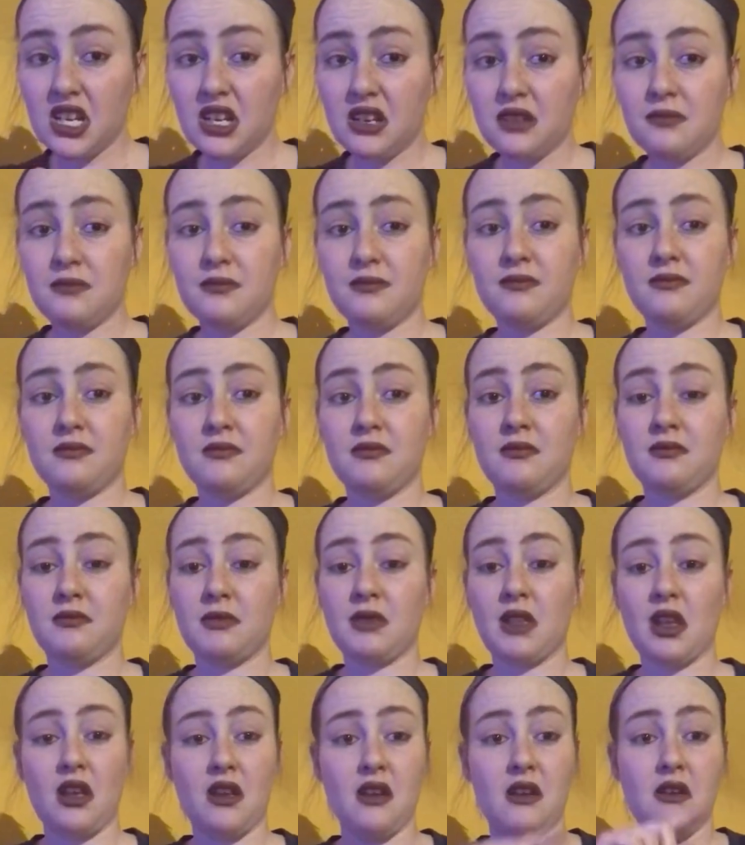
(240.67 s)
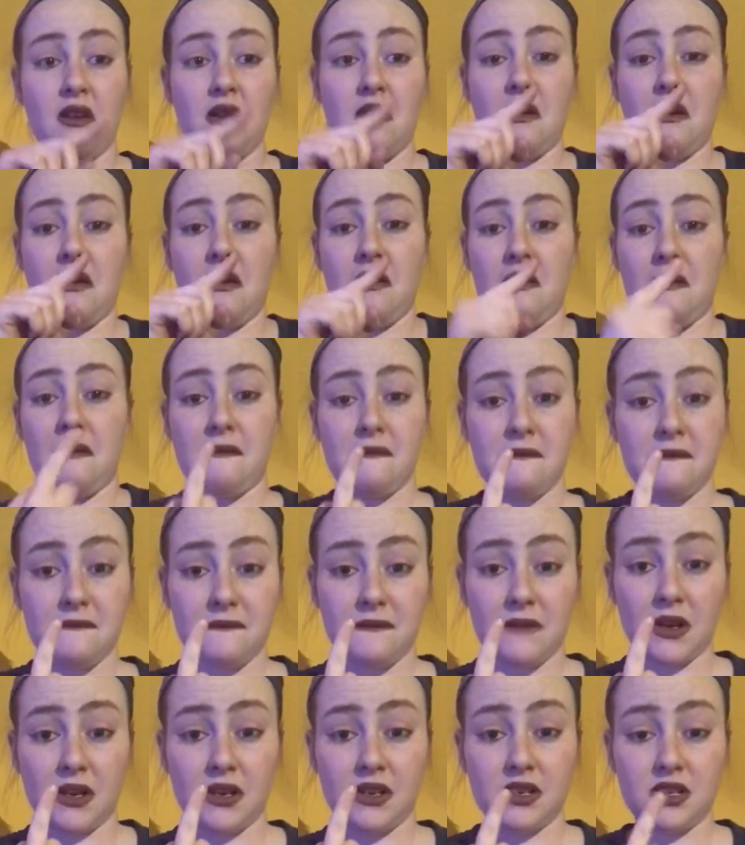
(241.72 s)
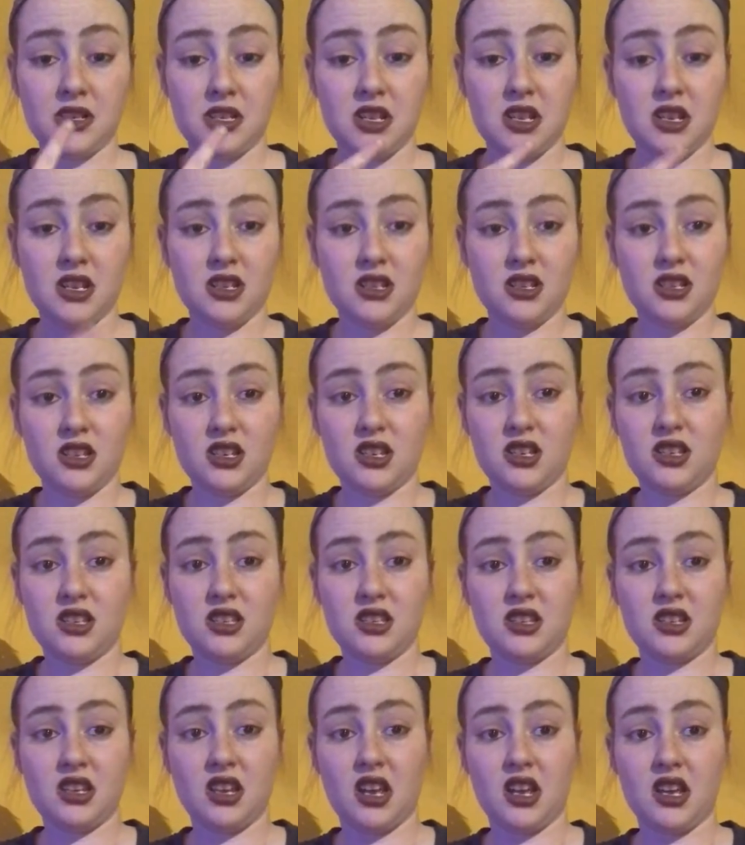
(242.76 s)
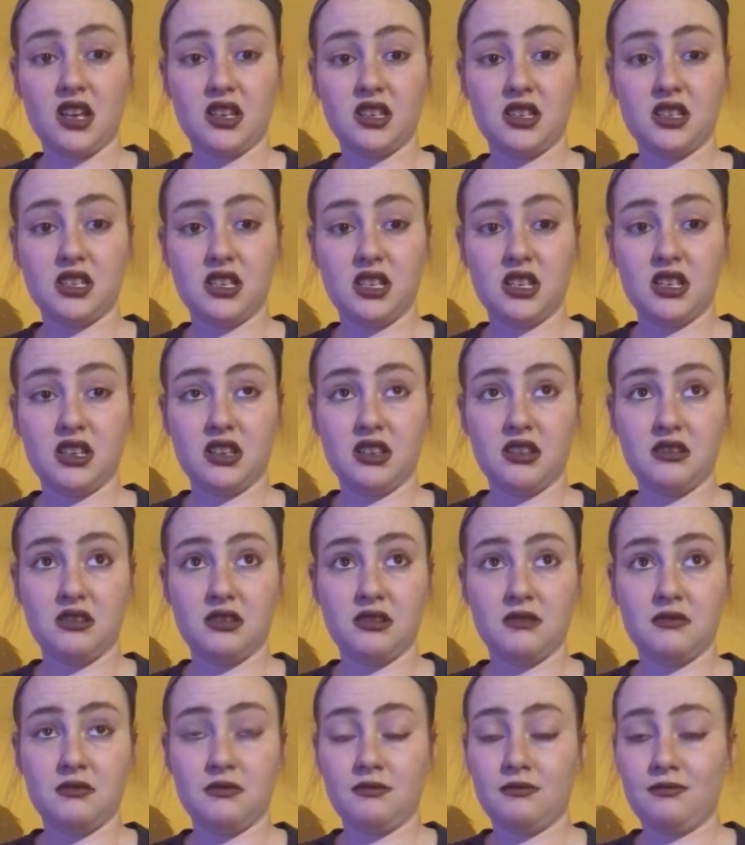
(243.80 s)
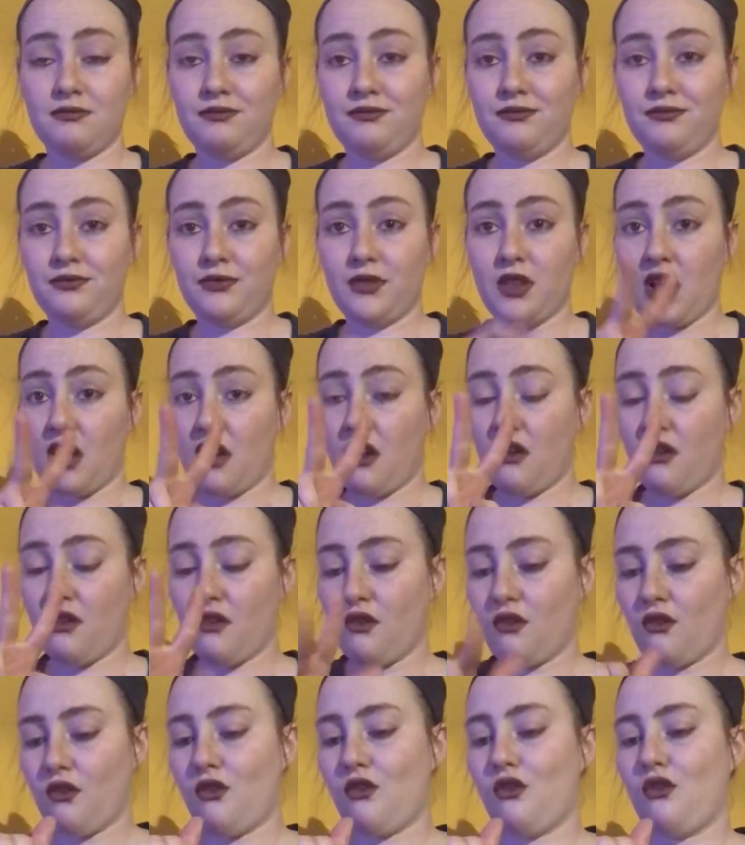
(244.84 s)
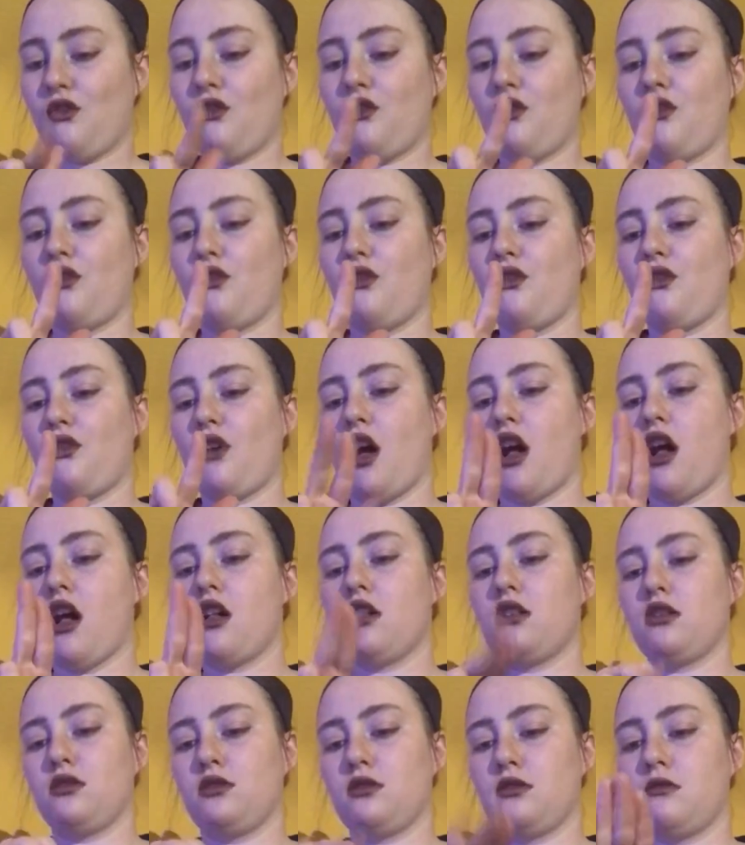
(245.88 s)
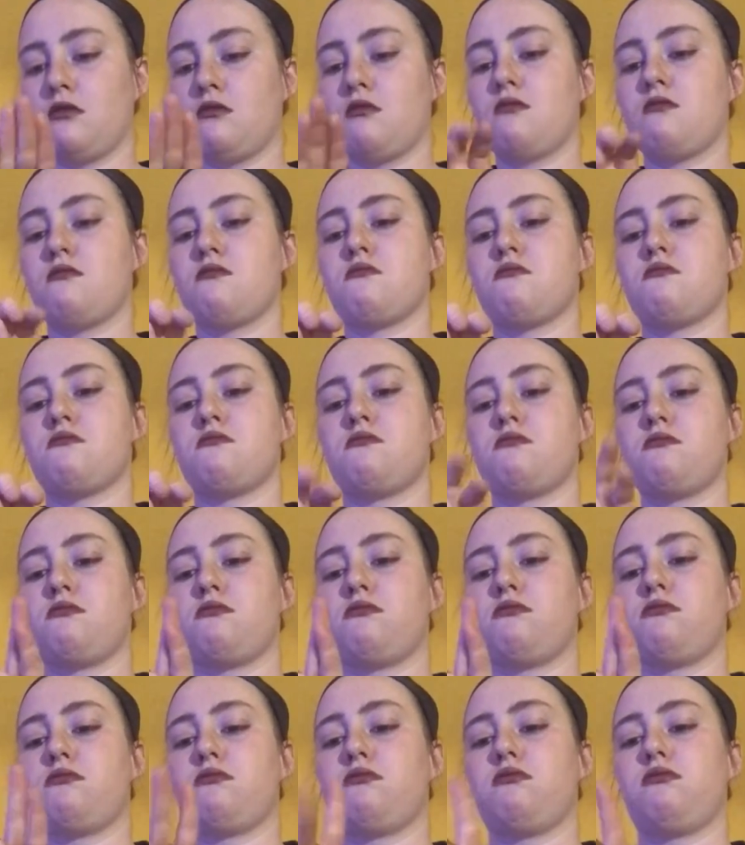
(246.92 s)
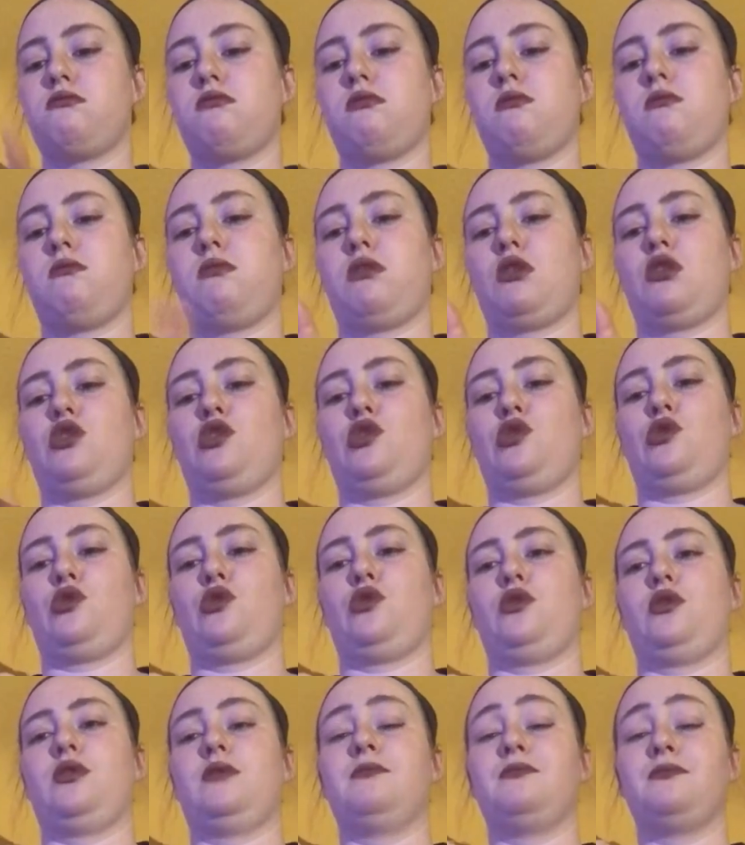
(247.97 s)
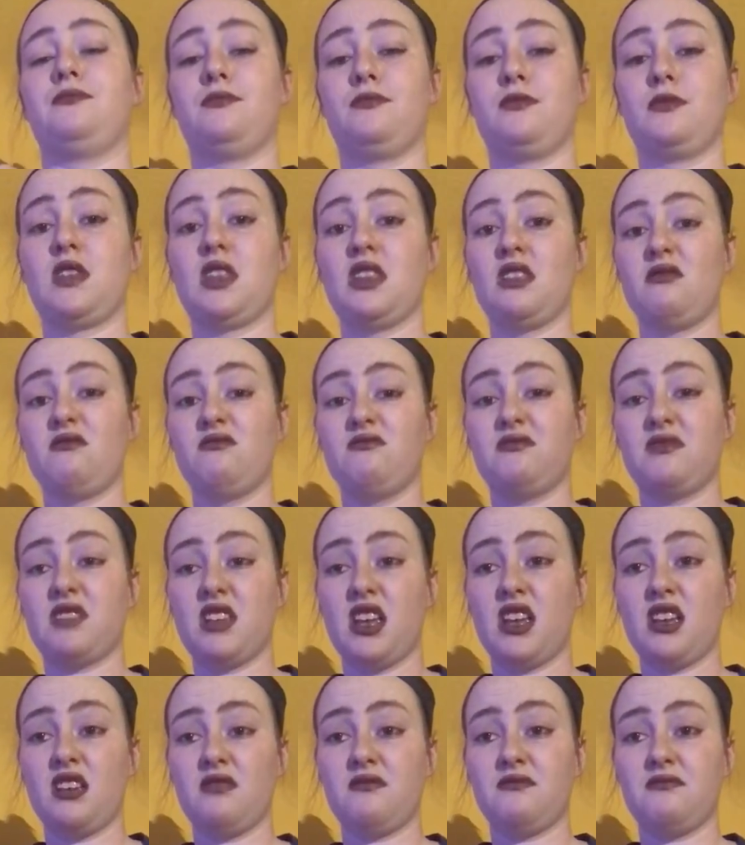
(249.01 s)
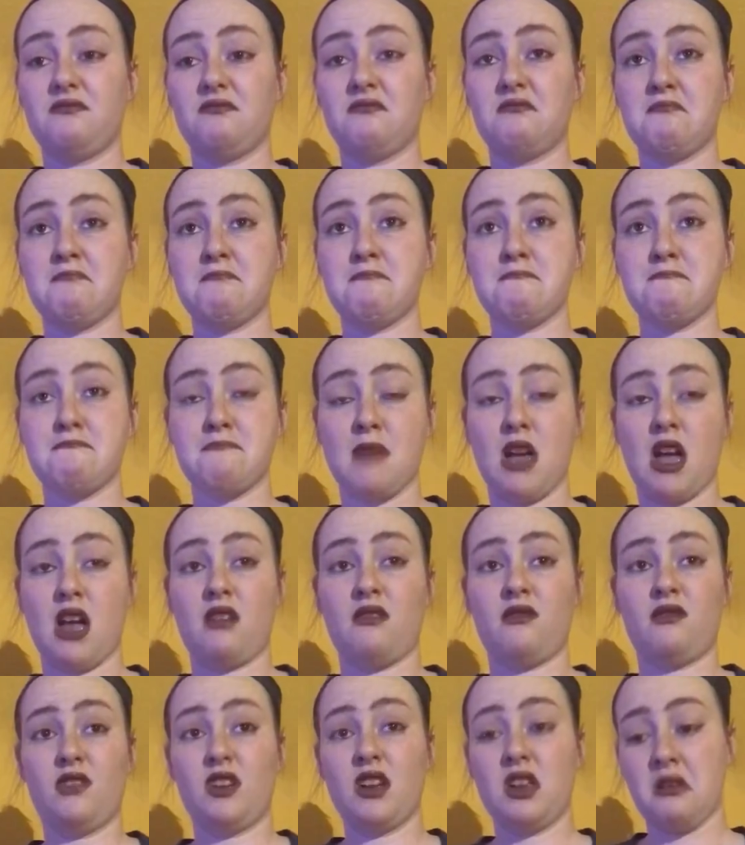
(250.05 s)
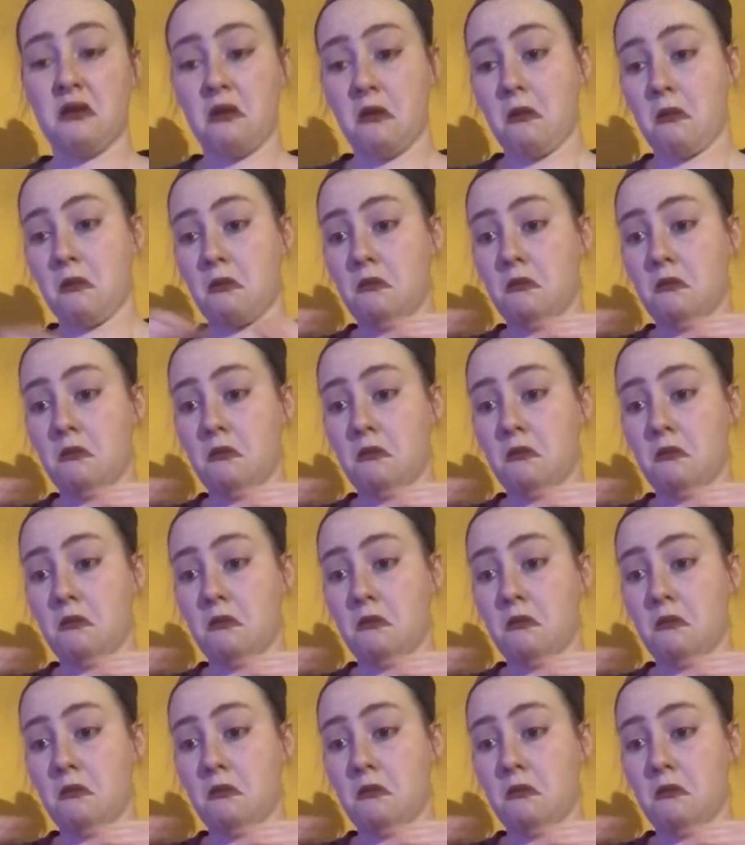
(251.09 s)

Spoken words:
of a vulnerable state, I have to share this next story. One of my now friends moved out to Las Vegas in order to get clean and sober.